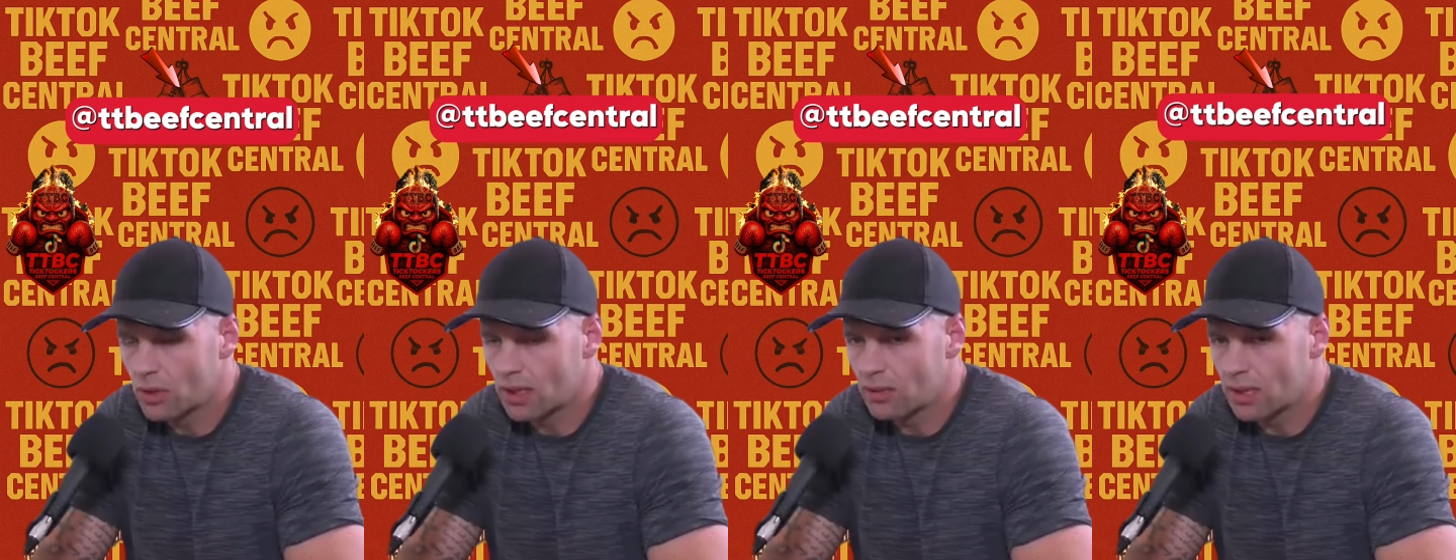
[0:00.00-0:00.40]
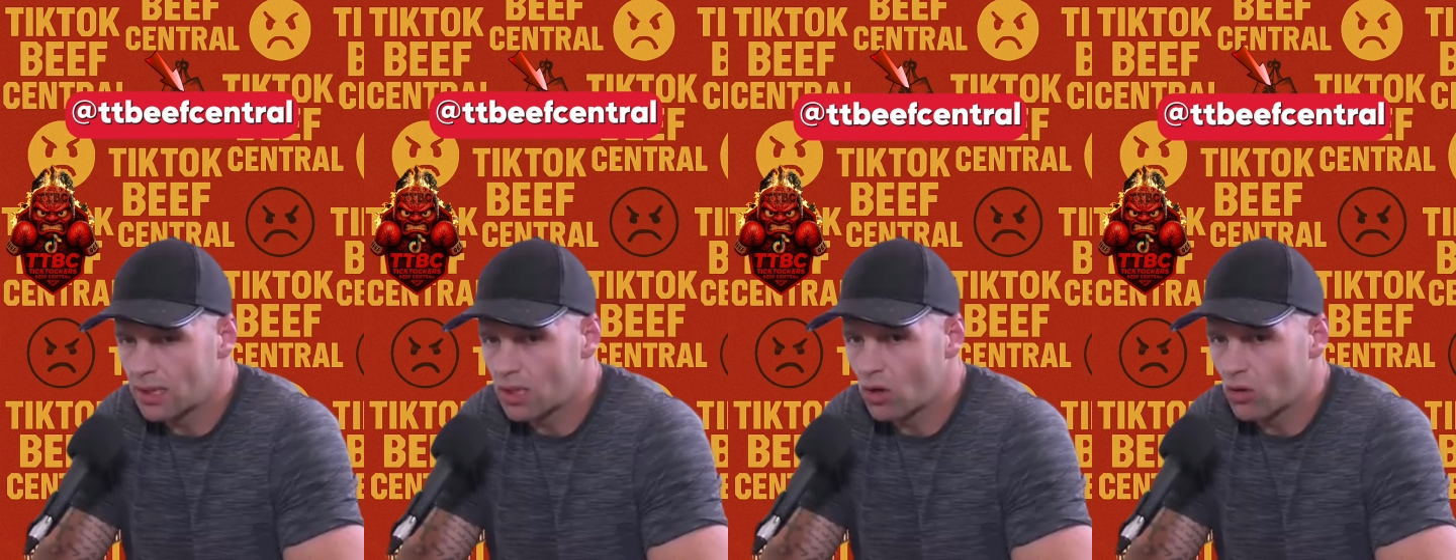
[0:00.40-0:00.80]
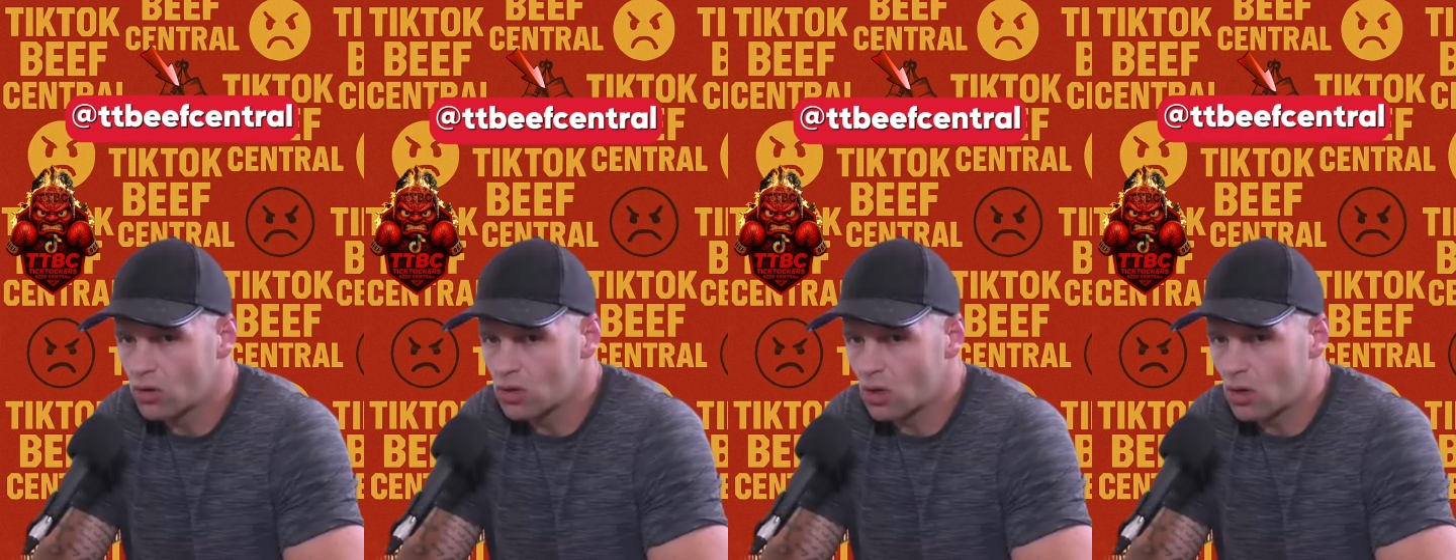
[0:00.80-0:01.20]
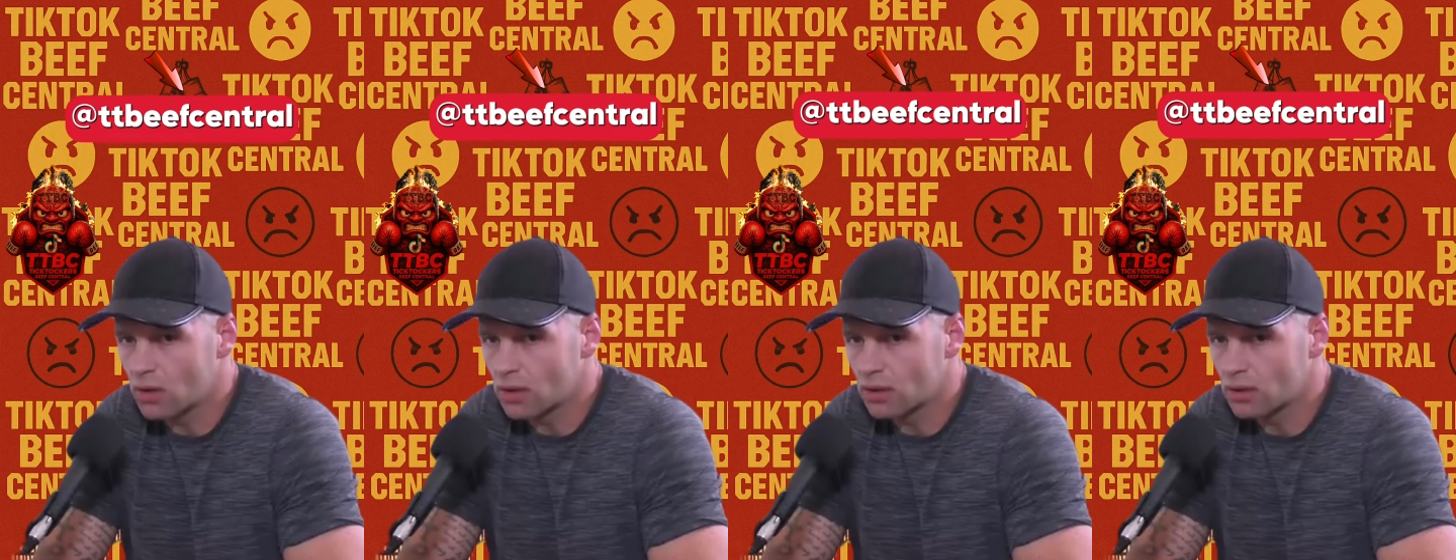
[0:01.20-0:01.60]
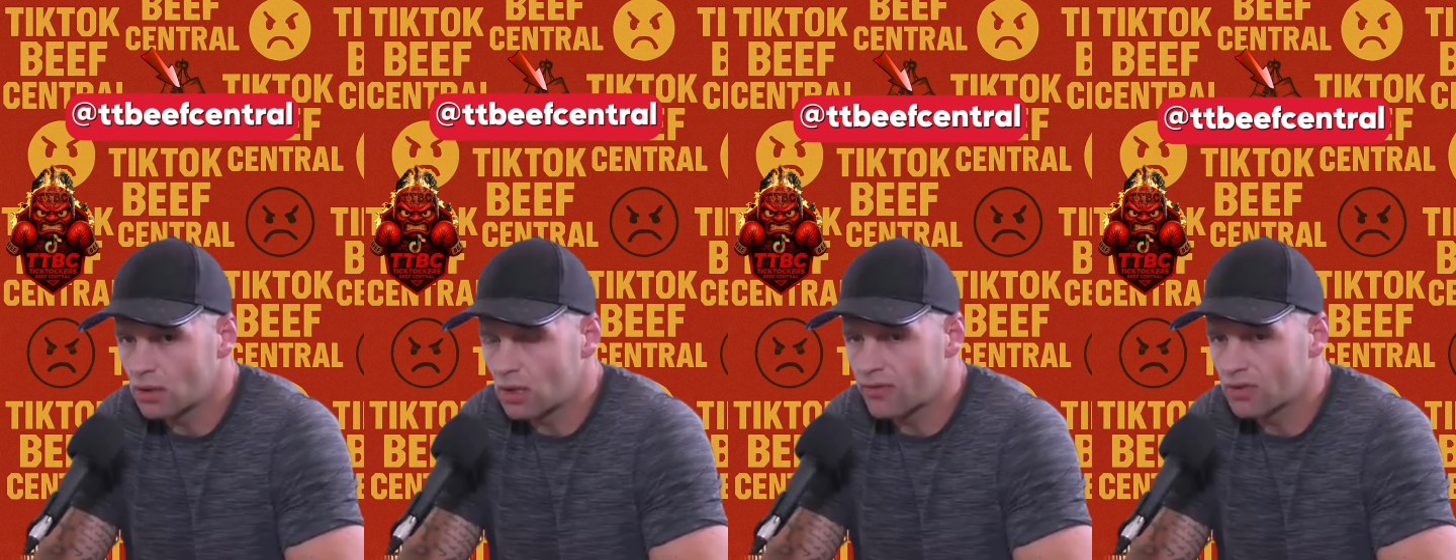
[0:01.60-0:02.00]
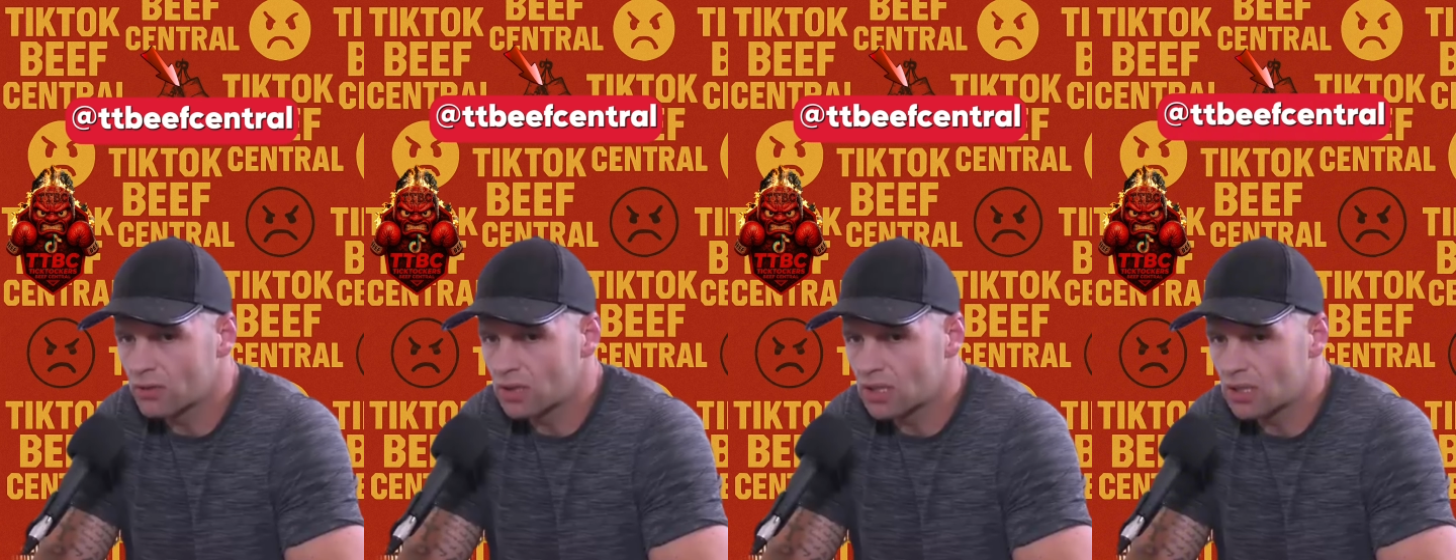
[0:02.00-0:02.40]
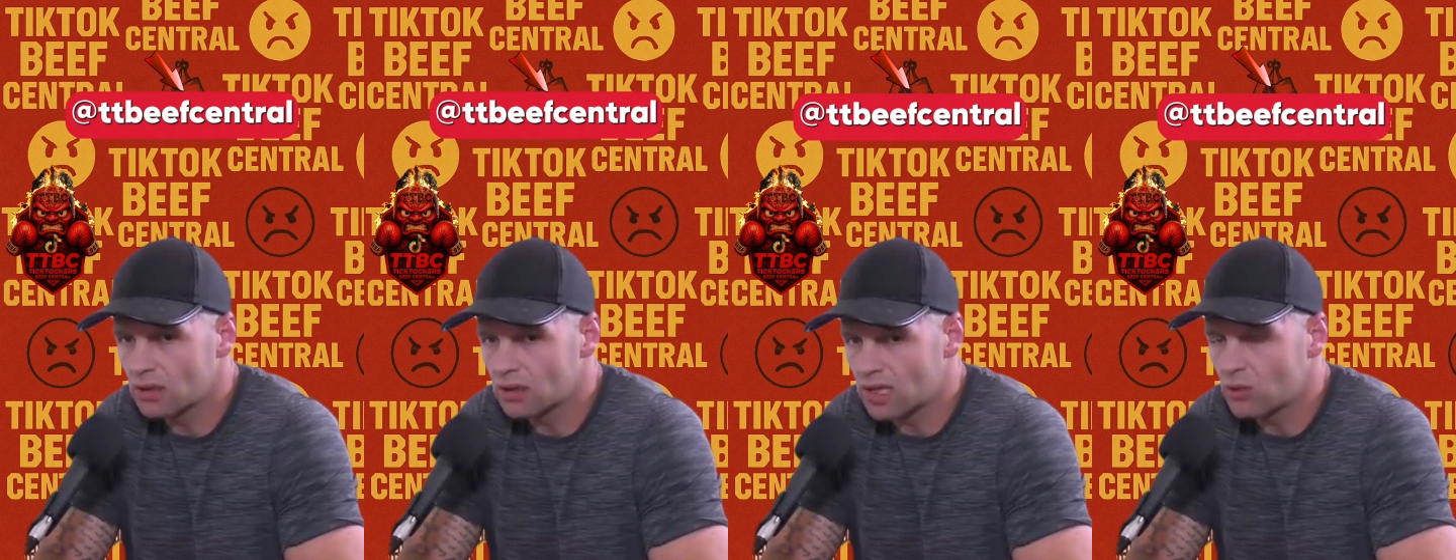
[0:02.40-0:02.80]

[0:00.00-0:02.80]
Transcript: But anyway, he got a hung jury. They offered him a deal.